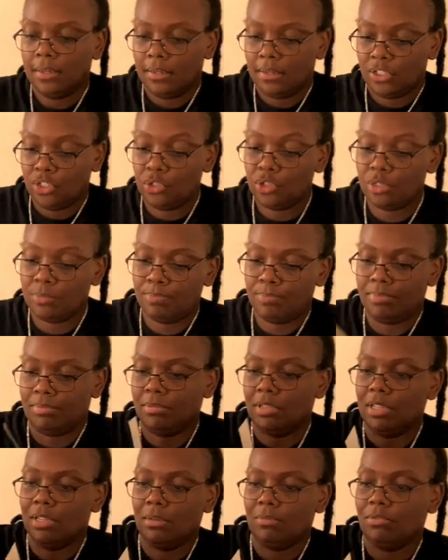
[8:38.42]
She
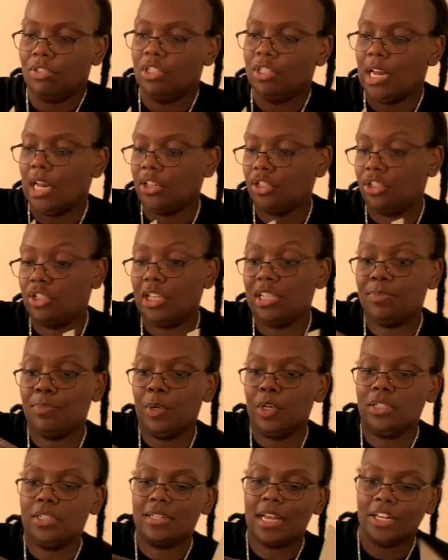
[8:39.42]
the, she's actually, this
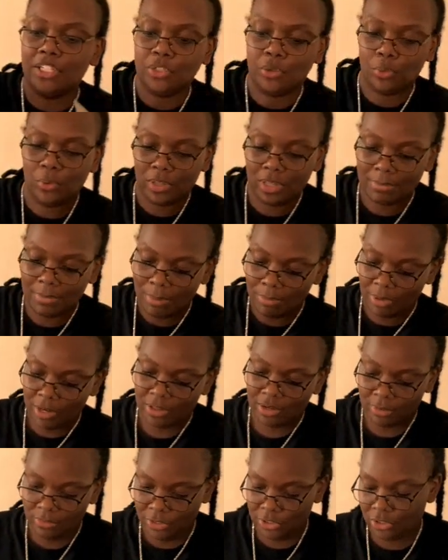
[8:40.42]
purse is actually older than my
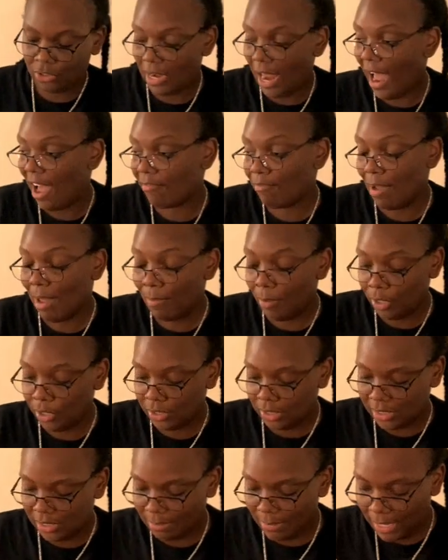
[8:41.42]
brother, which half my
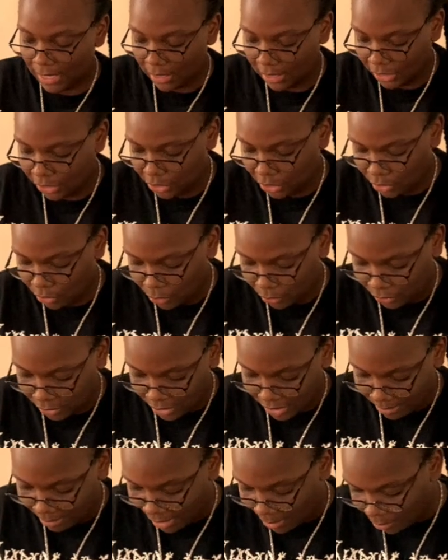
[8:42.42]
purses in my collection are older
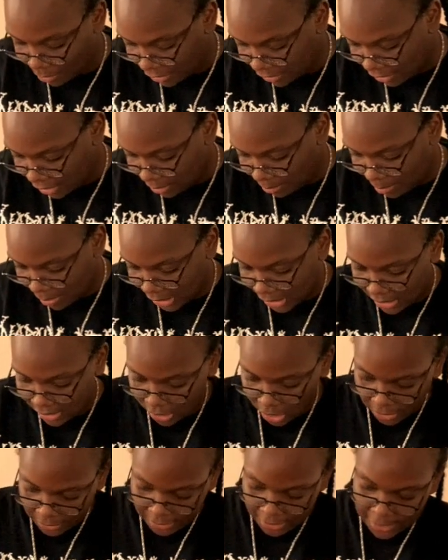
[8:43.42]
than my brother, but it's
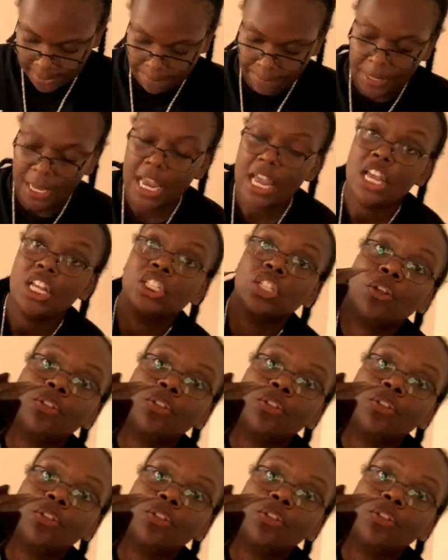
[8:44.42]
all good. So